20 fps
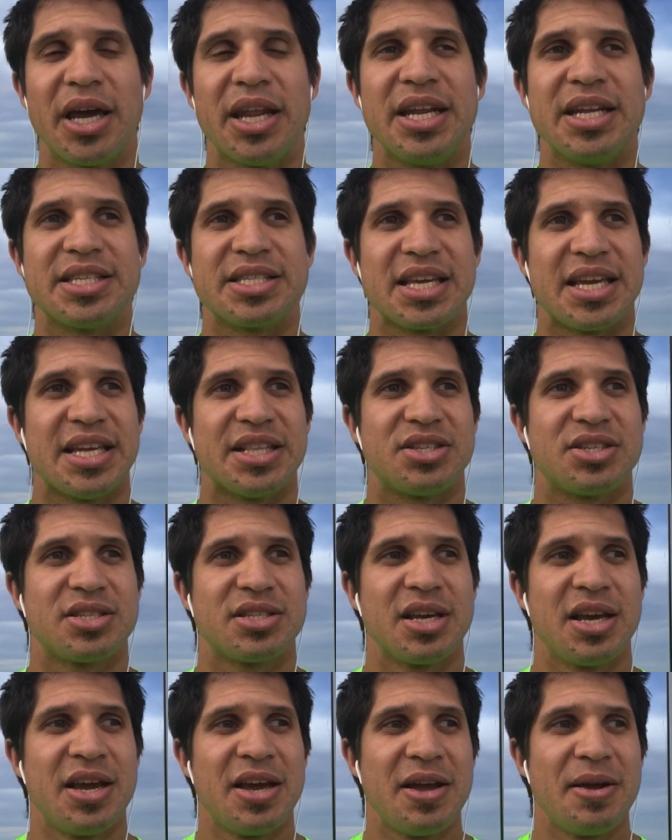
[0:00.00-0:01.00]
And
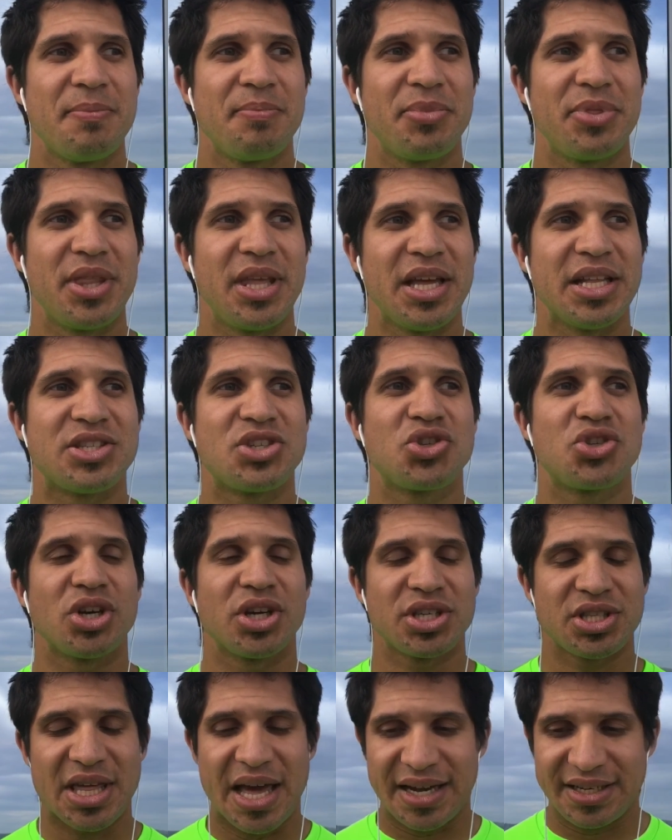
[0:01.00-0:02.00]
it's
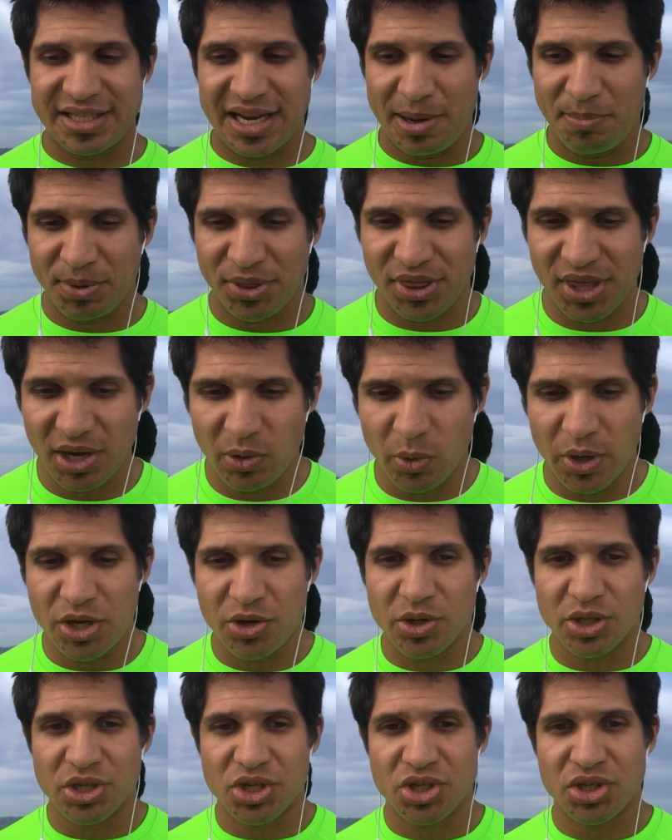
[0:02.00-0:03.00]
just that type of thing where
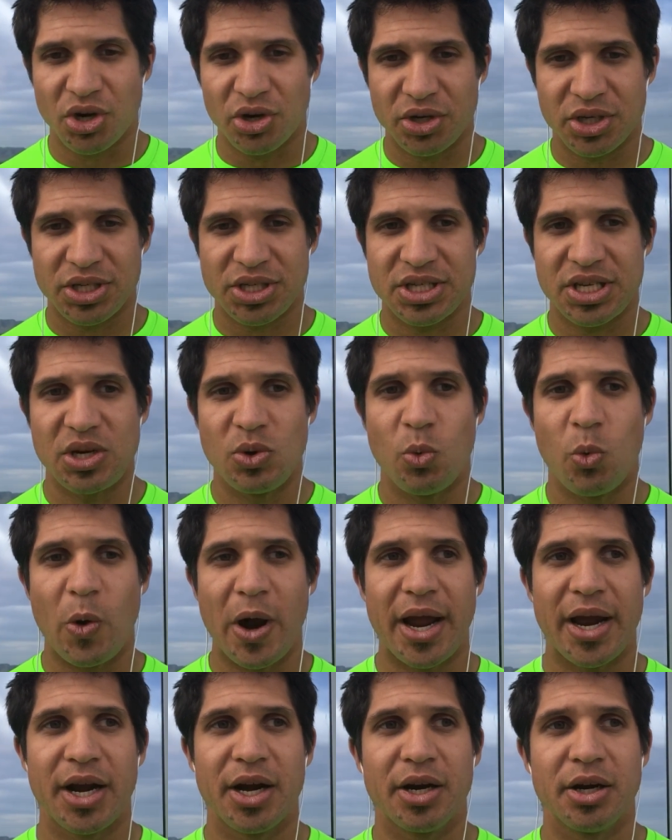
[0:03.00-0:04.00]
you can start to see
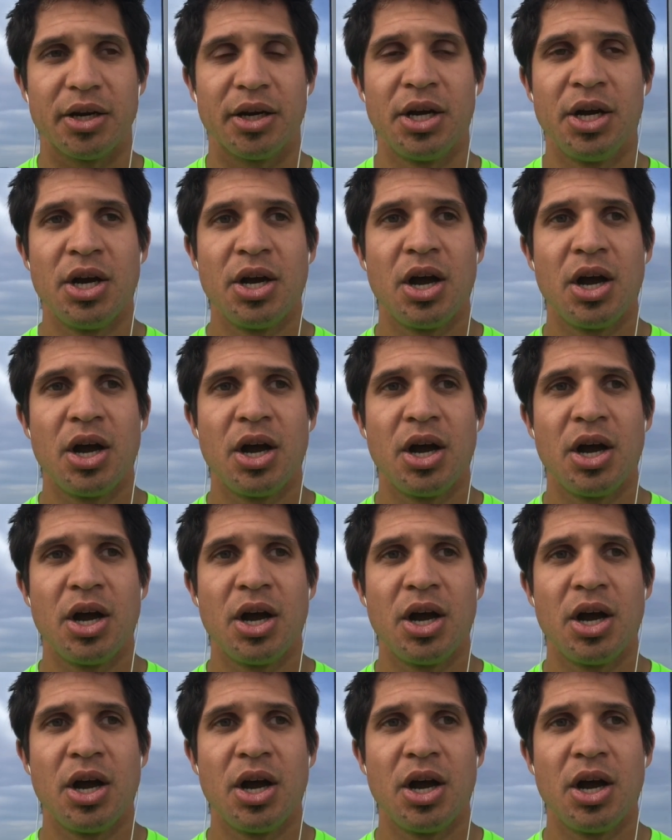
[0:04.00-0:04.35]
where